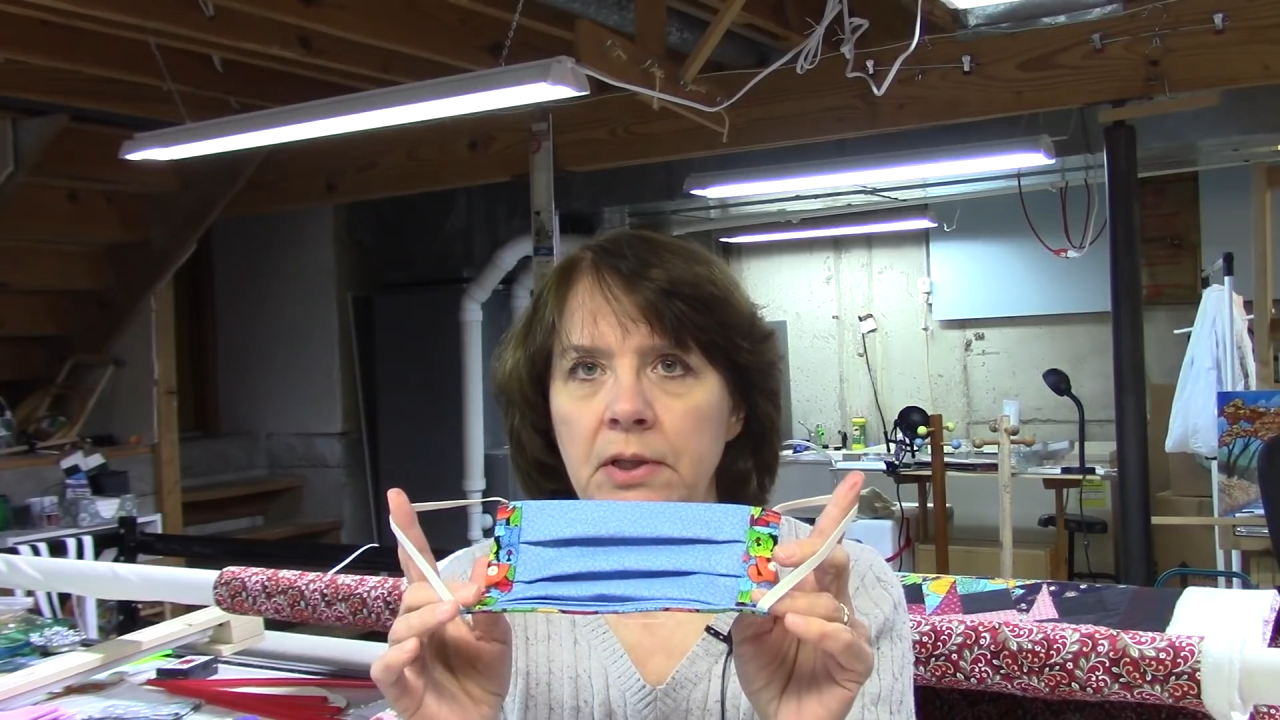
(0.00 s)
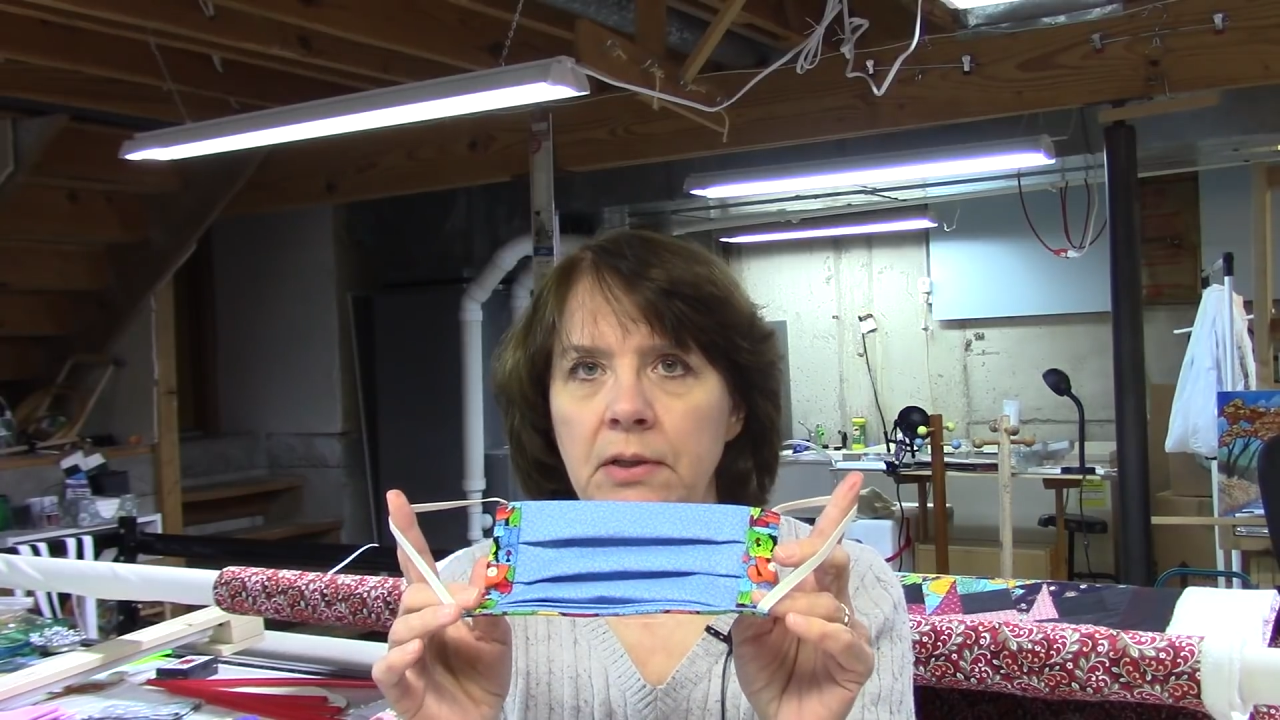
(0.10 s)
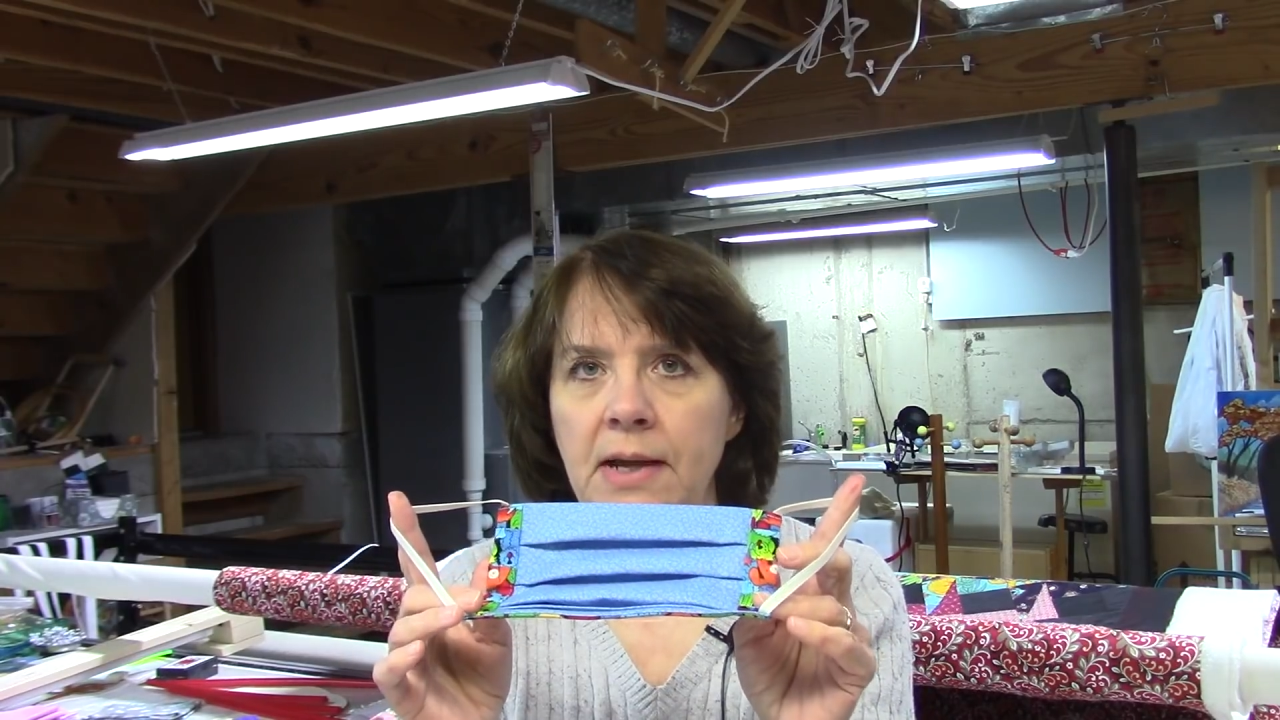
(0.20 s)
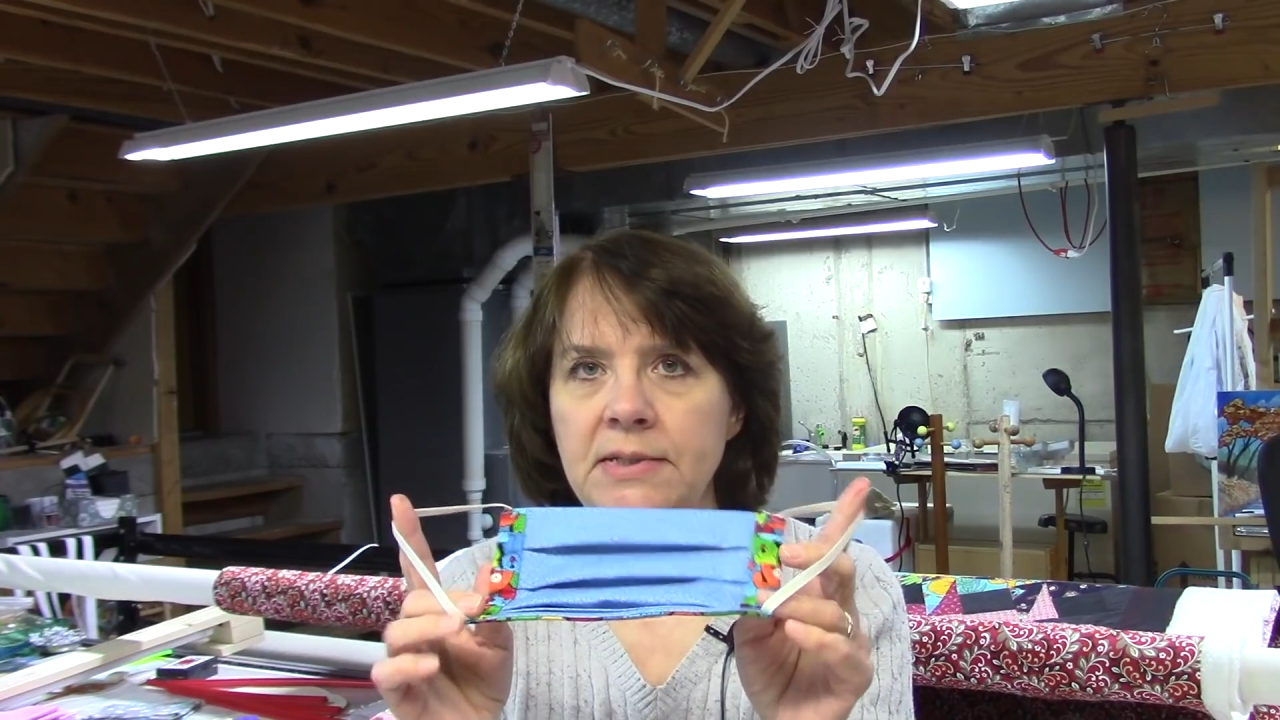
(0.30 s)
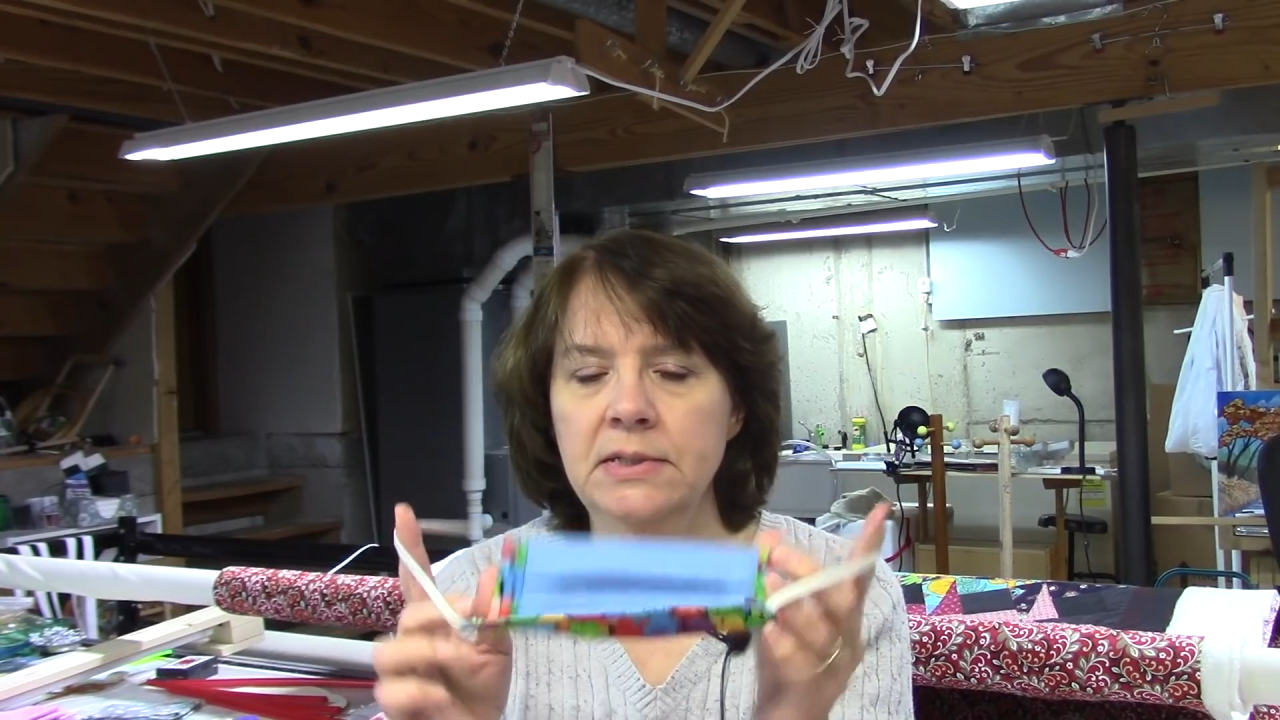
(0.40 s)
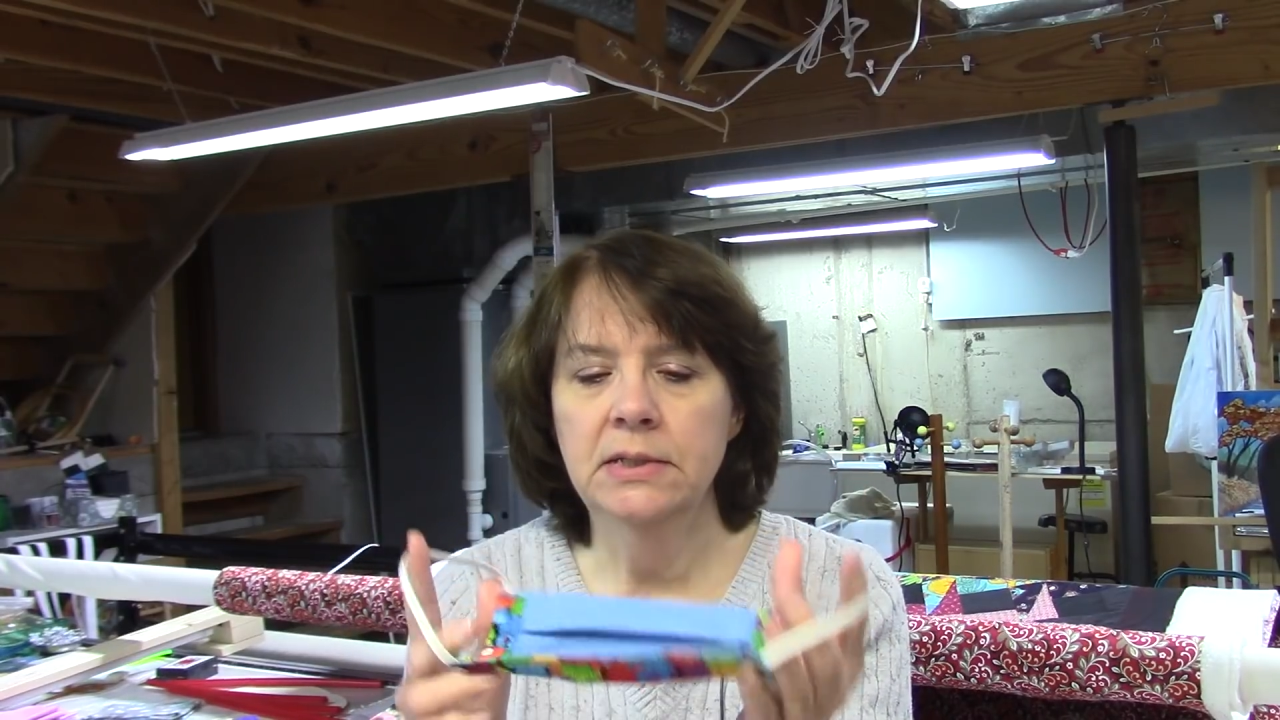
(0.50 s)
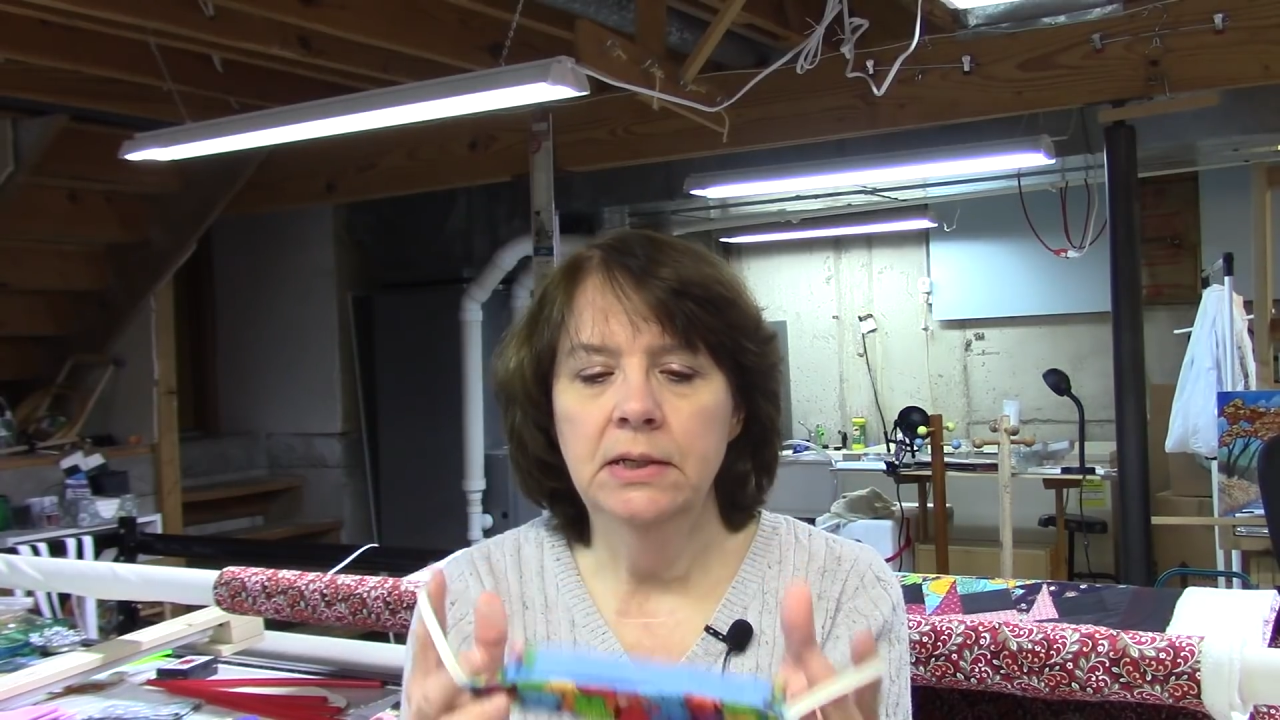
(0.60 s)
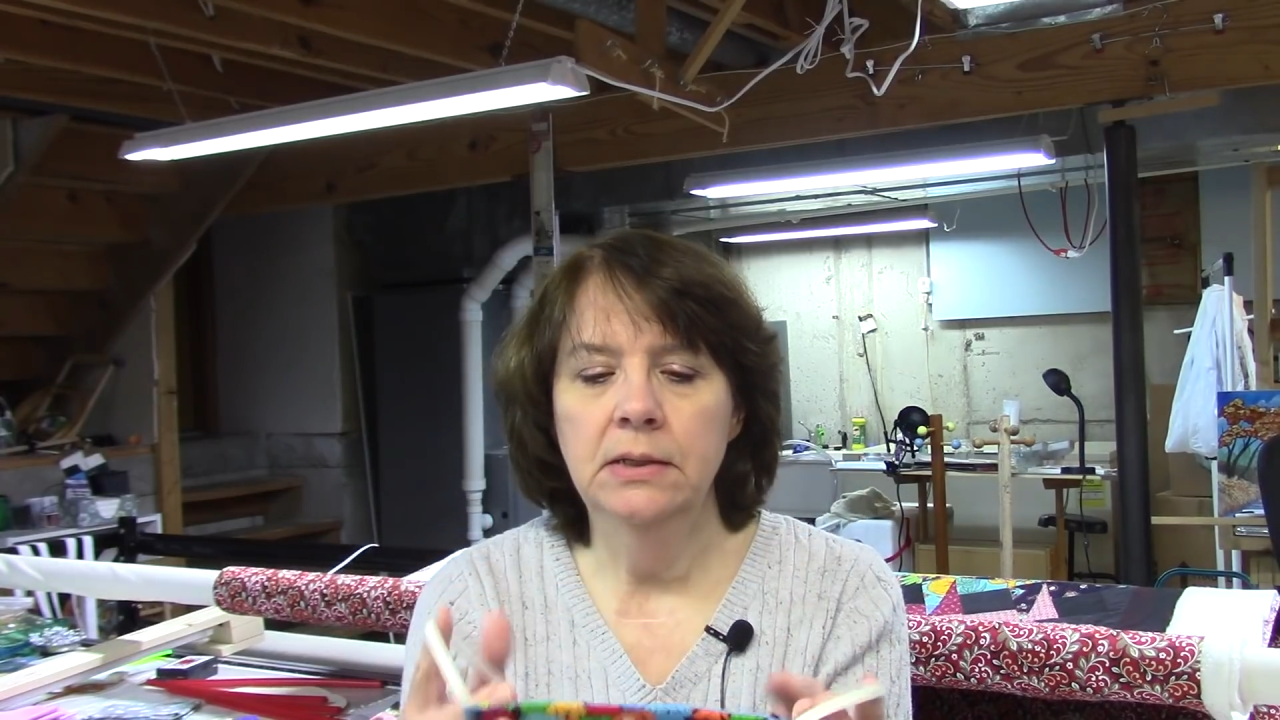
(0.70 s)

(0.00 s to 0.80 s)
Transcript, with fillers: elastic